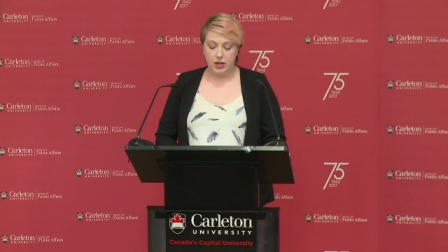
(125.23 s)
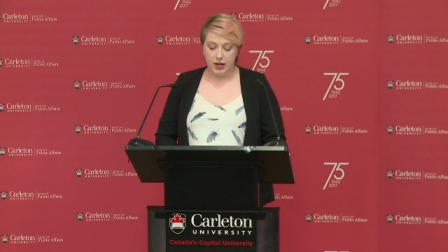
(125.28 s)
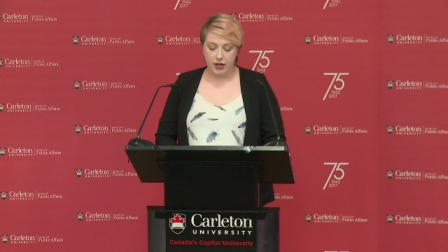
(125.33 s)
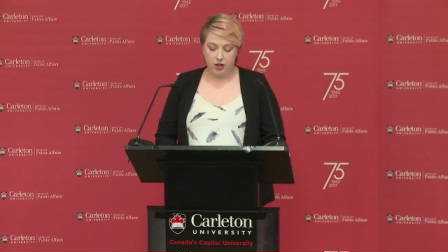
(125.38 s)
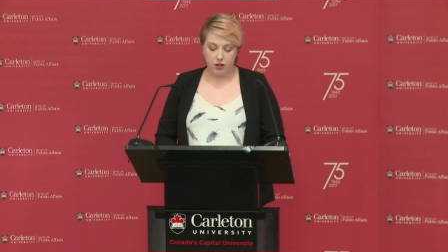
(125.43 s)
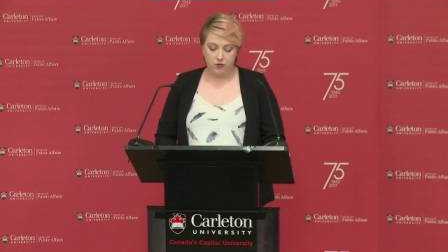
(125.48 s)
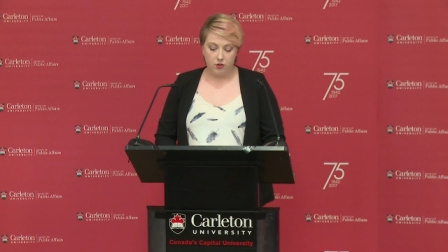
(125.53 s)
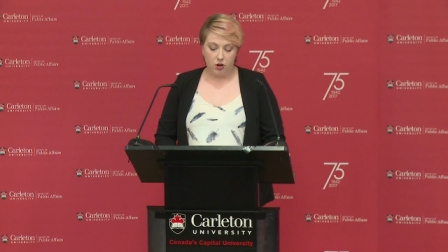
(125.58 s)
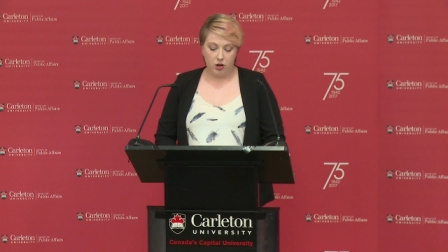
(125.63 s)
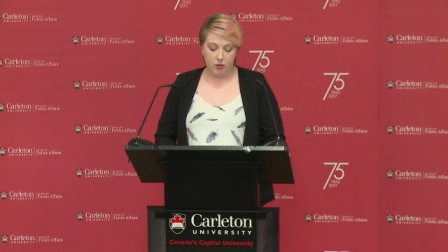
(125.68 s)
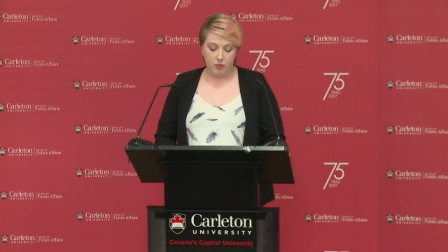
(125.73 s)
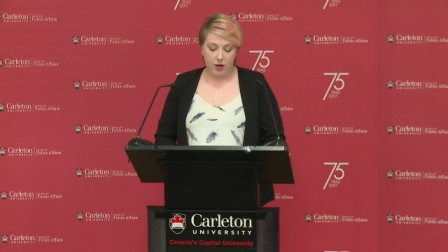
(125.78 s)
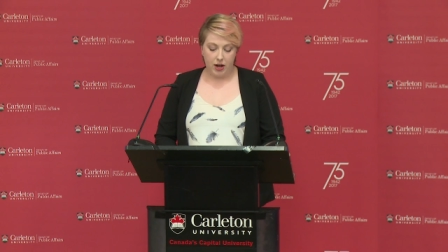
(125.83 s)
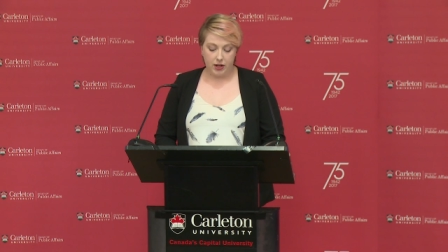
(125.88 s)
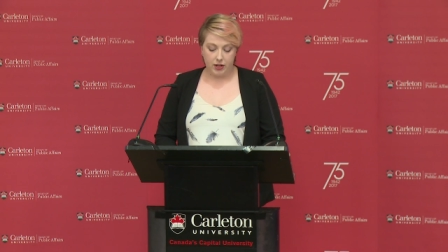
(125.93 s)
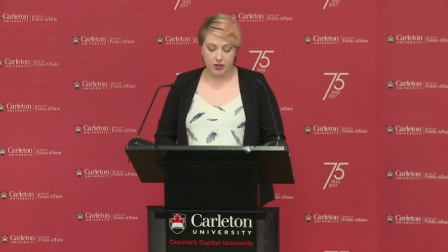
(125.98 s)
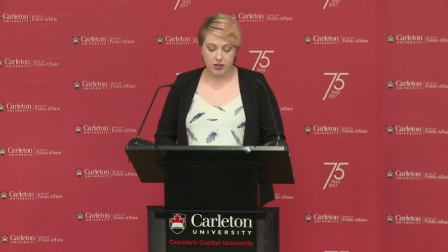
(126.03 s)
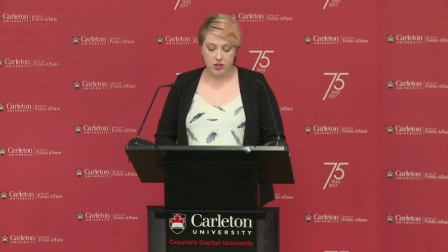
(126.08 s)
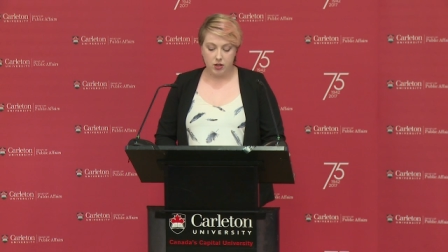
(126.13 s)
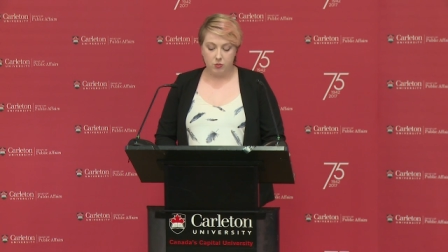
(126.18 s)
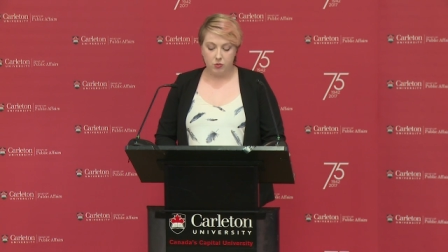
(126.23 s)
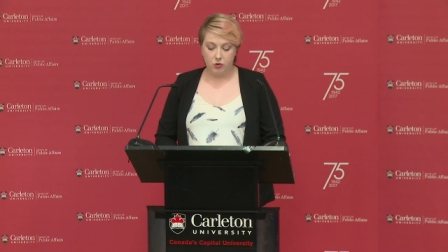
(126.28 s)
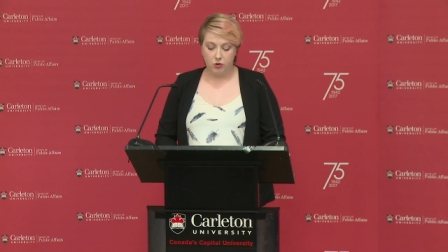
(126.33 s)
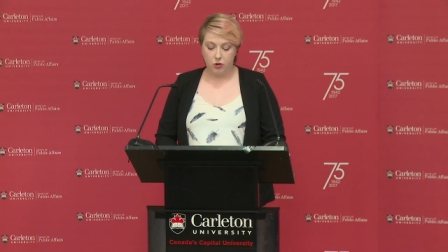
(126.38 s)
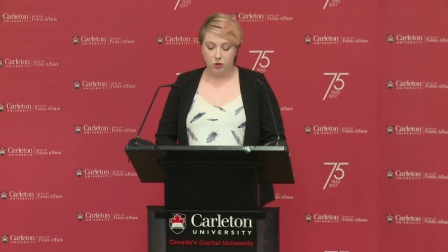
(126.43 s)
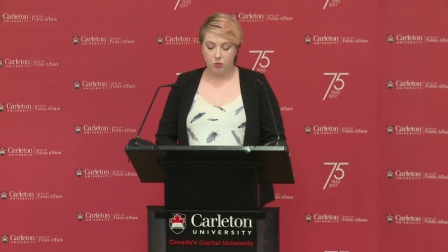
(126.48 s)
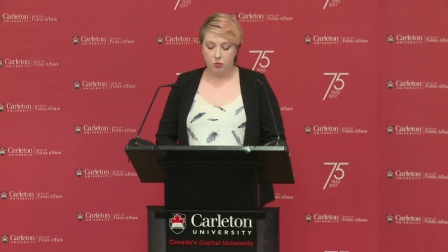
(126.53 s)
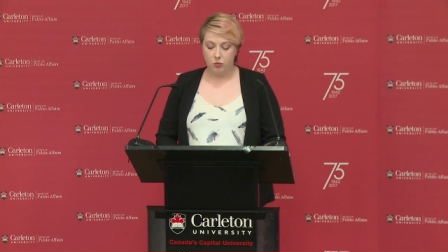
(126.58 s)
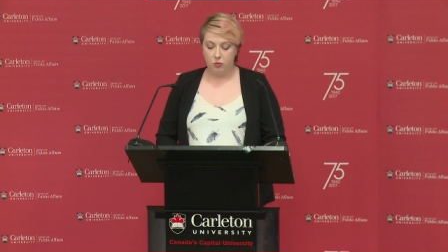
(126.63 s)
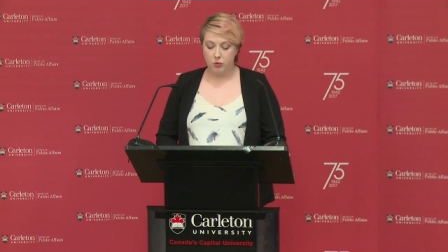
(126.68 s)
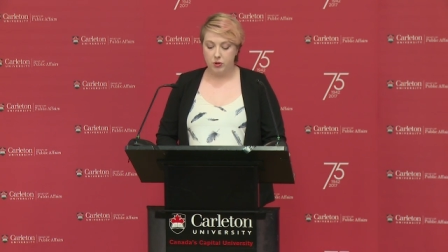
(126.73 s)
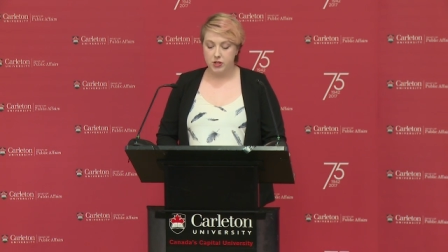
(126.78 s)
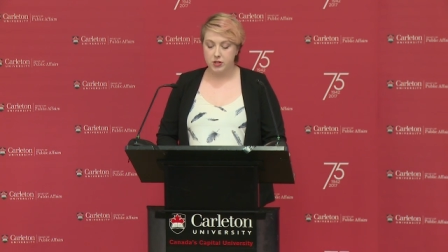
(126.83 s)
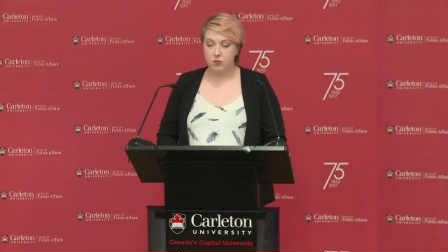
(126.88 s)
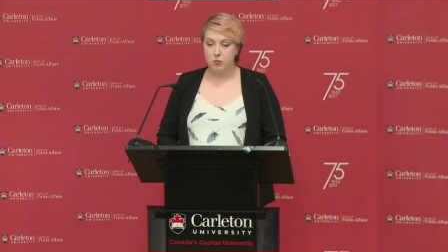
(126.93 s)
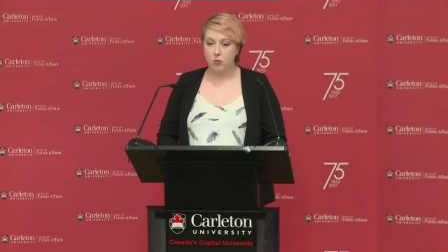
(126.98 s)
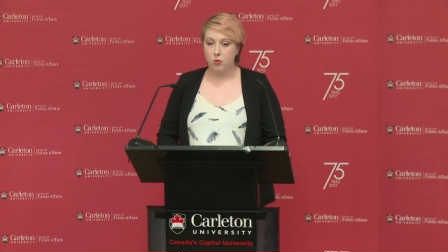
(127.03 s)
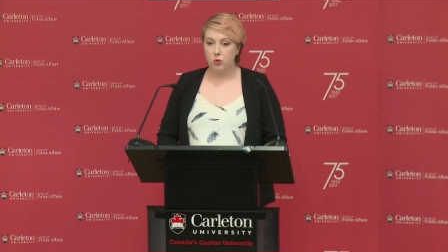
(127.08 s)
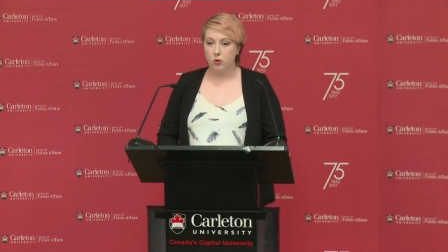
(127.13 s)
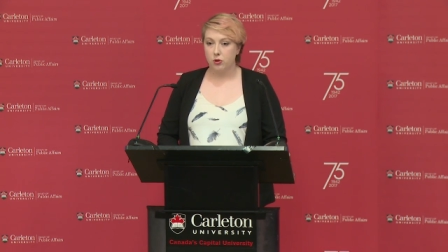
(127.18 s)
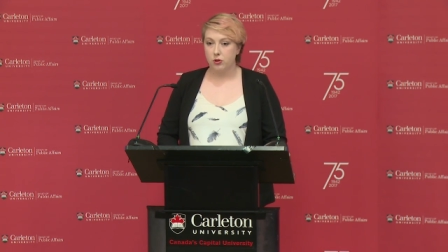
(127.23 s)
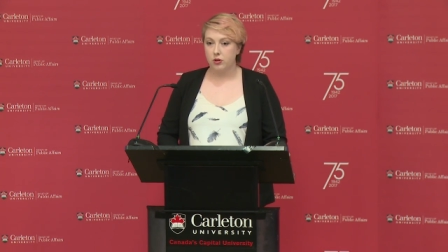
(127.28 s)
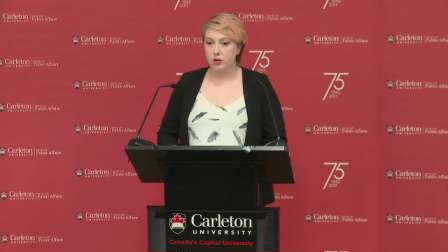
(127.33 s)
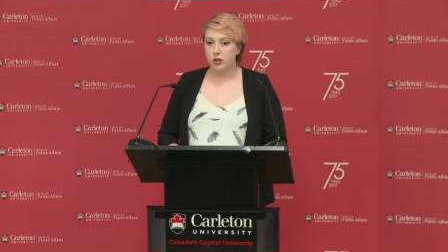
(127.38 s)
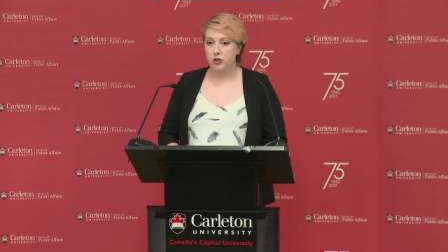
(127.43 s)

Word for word: negative automatic subgroup was more